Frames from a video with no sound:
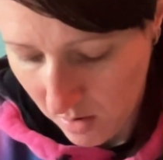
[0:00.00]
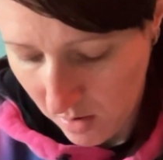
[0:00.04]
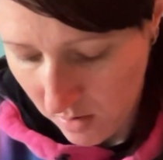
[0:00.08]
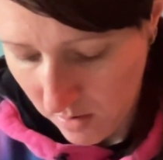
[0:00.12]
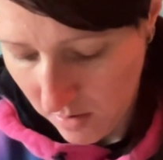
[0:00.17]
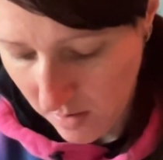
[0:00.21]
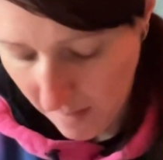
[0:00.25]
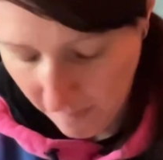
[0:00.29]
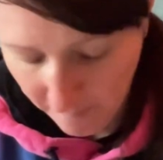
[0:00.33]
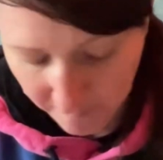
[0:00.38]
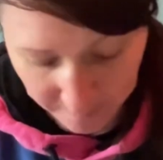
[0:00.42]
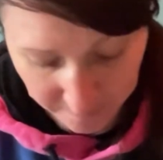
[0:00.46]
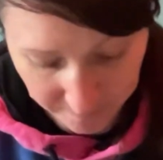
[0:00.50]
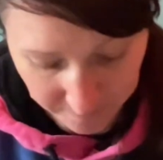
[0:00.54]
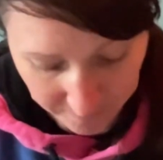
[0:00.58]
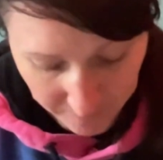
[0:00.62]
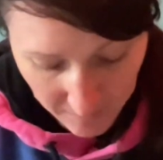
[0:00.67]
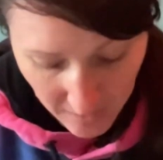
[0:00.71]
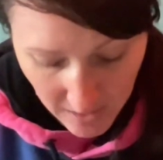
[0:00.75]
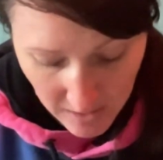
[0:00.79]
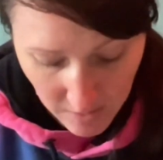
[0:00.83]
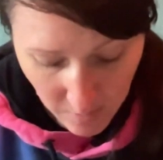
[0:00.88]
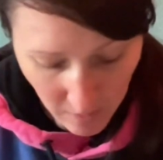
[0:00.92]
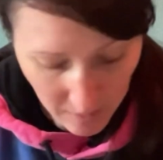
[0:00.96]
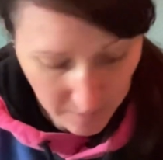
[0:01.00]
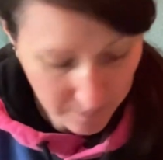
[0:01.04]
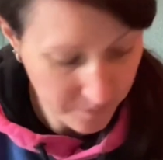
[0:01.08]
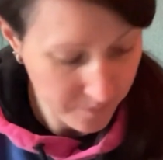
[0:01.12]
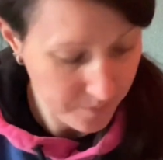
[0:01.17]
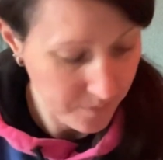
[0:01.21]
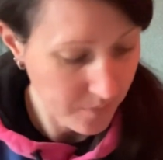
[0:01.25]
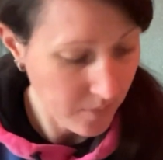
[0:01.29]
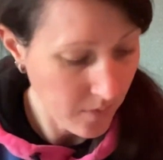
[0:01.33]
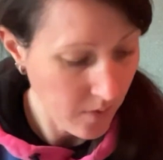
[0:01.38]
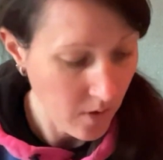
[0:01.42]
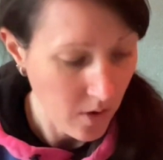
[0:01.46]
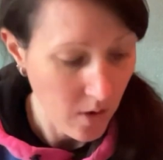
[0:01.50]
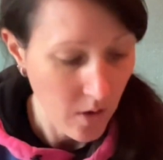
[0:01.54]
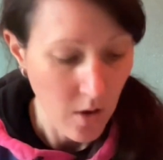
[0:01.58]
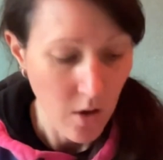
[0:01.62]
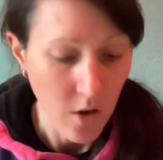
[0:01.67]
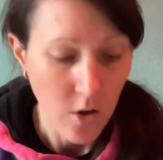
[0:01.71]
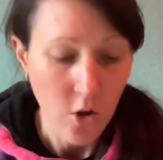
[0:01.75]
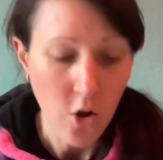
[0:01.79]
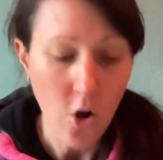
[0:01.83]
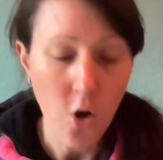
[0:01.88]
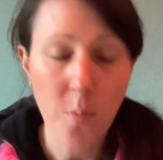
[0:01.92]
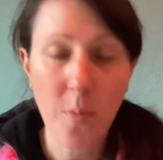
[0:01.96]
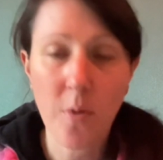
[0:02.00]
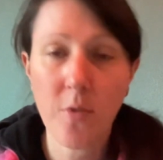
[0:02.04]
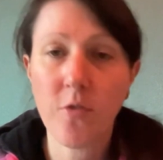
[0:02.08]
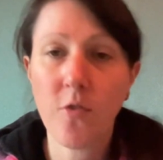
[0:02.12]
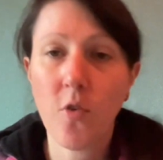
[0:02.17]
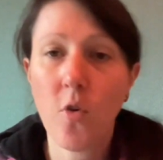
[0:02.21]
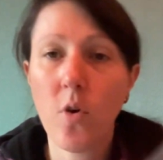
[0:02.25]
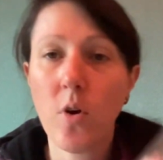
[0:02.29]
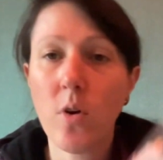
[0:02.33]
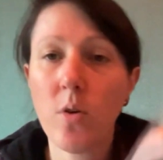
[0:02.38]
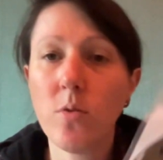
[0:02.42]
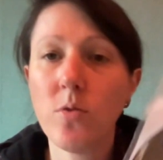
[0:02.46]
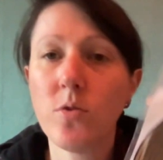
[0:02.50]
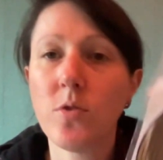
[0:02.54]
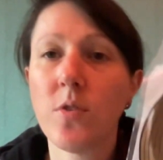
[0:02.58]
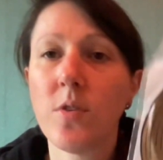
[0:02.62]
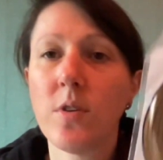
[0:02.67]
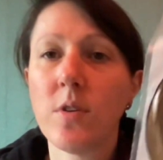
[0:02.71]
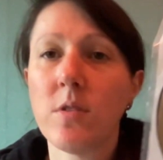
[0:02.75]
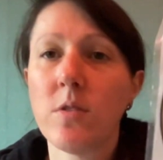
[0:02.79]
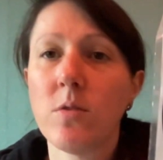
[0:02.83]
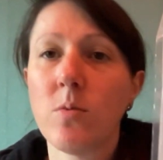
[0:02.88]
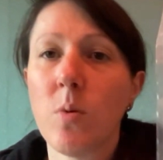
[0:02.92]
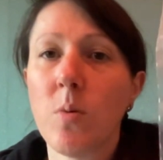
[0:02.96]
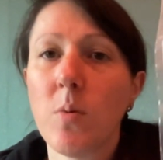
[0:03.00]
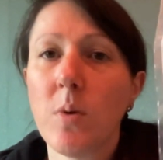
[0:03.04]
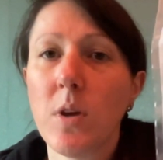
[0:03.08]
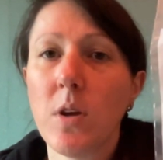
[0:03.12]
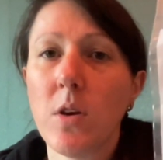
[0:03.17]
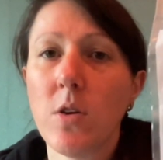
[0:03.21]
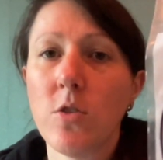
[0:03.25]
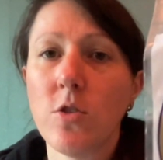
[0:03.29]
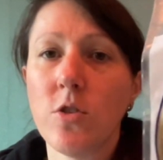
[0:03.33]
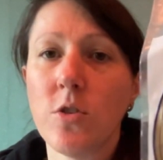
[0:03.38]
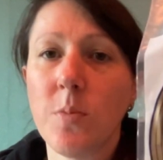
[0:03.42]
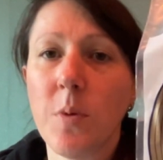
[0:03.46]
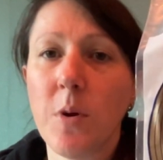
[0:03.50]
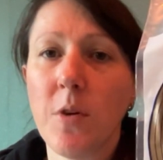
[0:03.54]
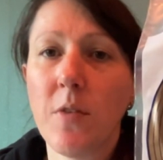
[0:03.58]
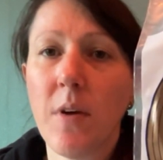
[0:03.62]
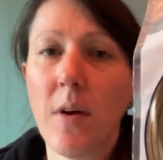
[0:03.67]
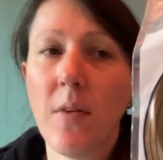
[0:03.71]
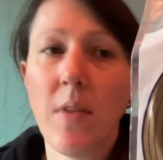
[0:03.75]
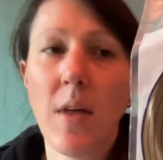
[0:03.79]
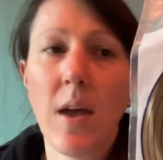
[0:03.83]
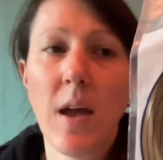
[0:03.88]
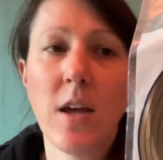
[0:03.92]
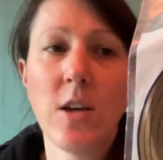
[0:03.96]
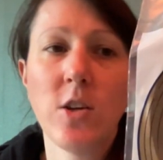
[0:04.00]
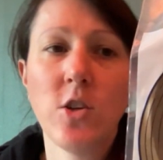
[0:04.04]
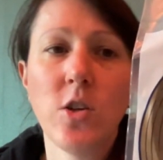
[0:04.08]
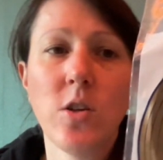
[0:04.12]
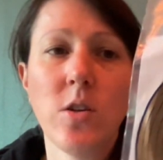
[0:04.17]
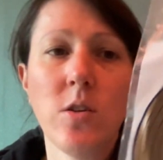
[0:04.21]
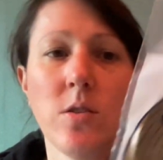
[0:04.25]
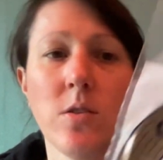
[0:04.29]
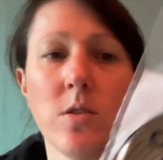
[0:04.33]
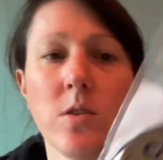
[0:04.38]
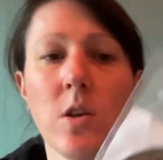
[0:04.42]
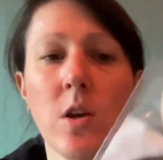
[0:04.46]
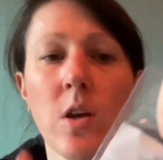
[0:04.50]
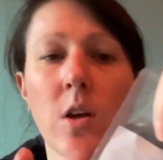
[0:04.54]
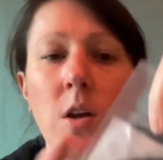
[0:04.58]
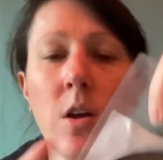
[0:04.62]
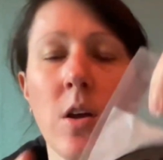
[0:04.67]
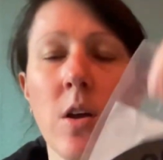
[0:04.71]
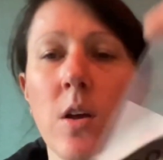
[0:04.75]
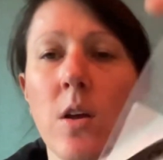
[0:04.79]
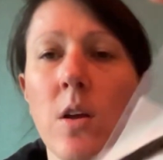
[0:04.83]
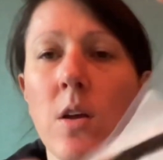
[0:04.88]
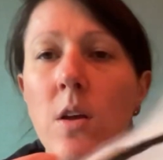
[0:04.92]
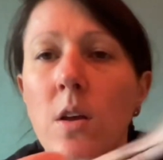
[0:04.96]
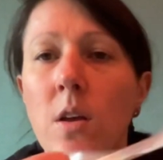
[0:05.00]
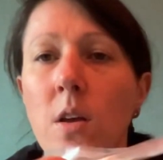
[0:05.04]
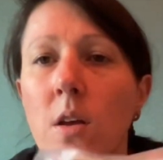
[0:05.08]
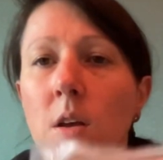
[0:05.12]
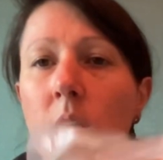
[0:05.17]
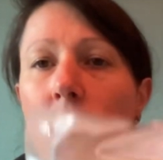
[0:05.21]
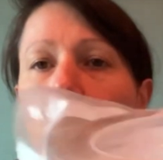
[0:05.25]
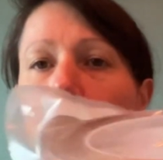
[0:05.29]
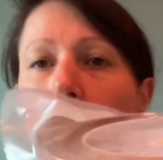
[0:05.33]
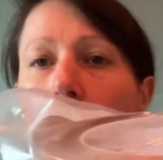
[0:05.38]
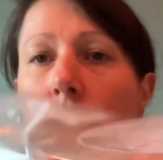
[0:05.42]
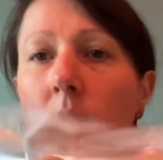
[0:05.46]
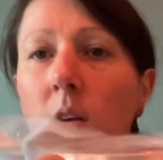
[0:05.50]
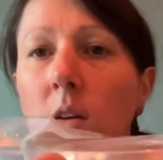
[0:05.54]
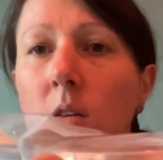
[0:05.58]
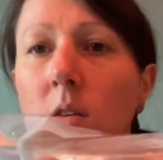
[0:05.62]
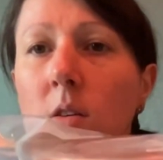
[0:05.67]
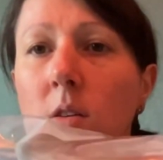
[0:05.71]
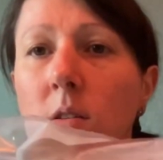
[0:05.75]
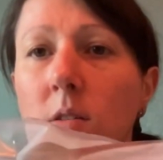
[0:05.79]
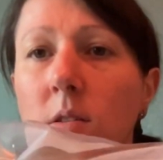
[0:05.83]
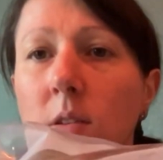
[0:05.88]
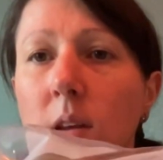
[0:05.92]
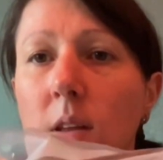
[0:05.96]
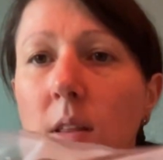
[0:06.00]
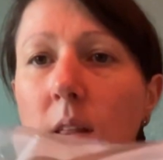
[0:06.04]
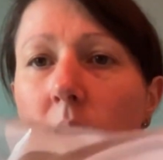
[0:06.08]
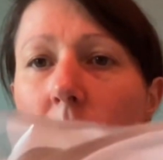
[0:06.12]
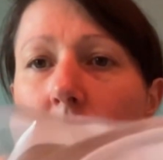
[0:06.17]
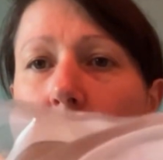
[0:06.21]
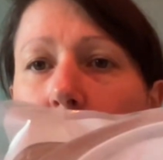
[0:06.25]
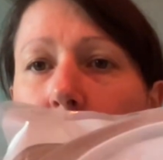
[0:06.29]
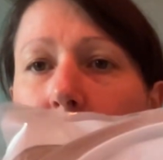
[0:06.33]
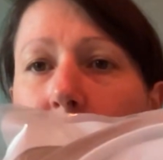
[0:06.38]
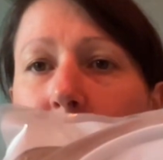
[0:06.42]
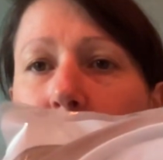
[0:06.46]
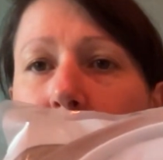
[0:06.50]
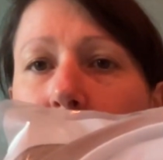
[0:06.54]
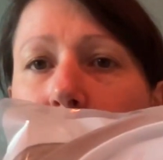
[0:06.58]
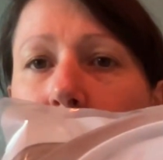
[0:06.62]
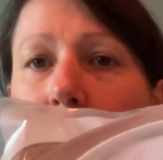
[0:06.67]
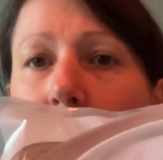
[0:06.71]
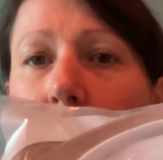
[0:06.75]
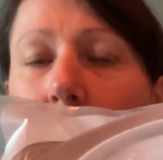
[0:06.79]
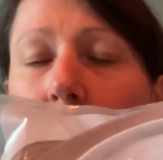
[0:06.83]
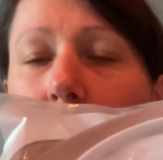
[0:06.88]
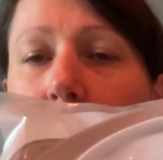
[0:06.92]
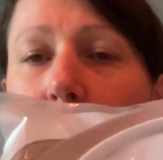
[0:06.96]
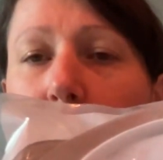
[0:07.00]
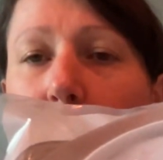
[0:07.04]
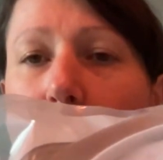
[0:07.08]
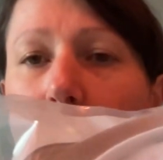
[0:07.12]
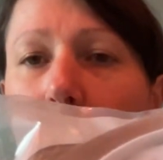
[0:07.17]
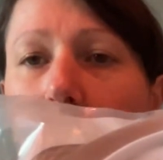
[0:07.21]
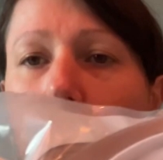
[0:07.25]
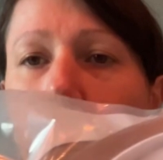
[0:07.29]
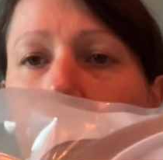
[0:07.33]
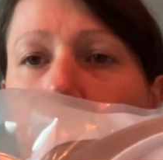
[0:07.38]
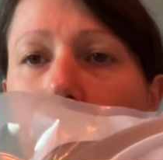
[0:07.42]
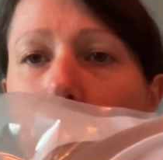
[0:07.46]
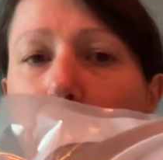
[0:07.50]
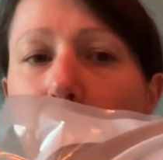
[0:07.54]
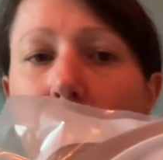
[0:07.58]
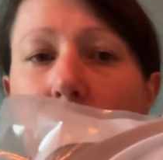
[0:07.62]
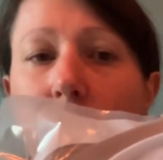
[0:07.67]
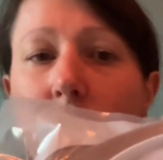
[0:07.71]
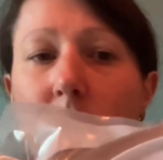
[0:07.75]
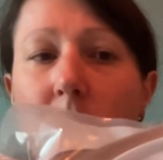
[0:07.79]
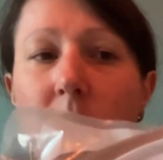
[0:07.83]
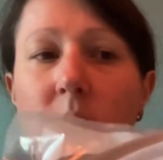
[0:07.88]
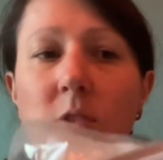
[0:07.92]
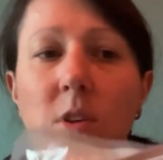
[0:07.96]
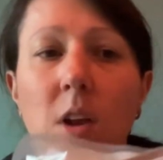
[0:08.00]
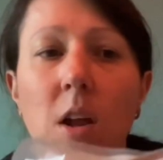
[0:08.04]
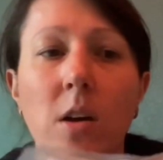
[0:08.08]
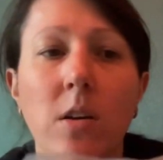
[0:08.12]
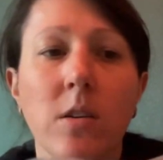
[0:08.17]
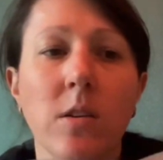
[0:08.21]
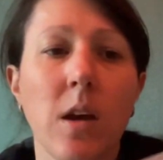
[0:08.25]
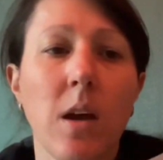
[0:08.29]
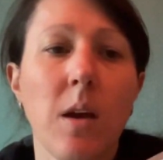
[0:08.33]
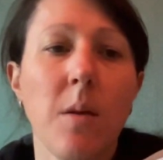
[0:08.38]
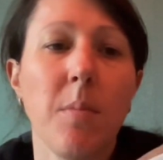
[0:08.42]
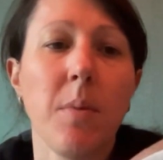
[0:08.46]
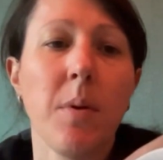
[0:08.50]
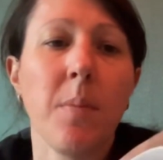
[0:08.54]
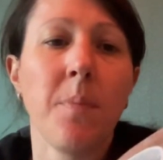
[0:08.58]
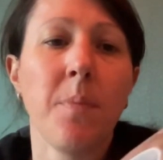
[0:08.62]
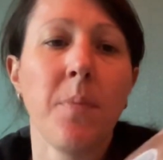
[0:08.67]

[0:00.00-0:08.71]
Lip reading: yeah. Anyway, copper foil, so this is what we use to put around the edges. You can see there, it looks a bit, reminds me of slug tape.